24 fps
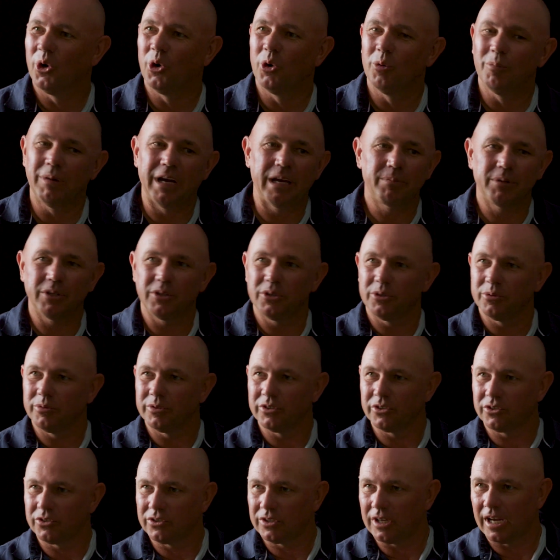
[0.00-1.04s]
Or maybe you
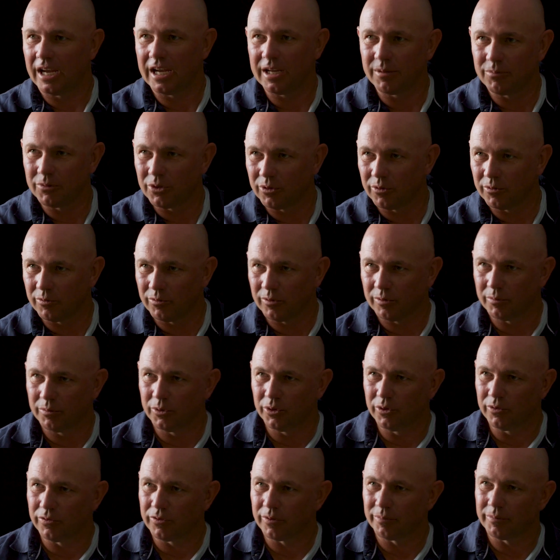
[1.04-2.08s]
were shamed or
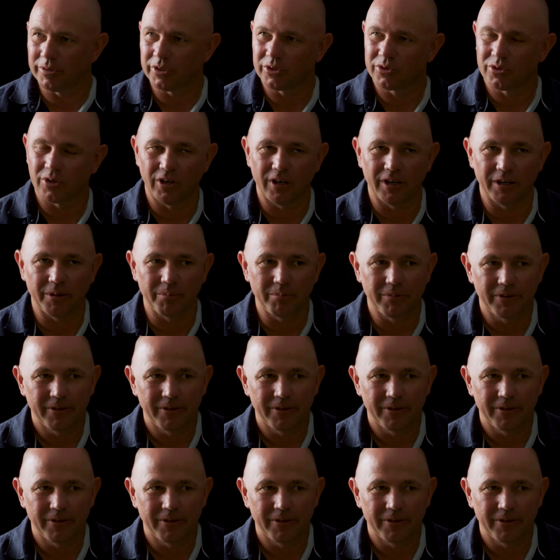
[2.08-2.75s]
from the tribe.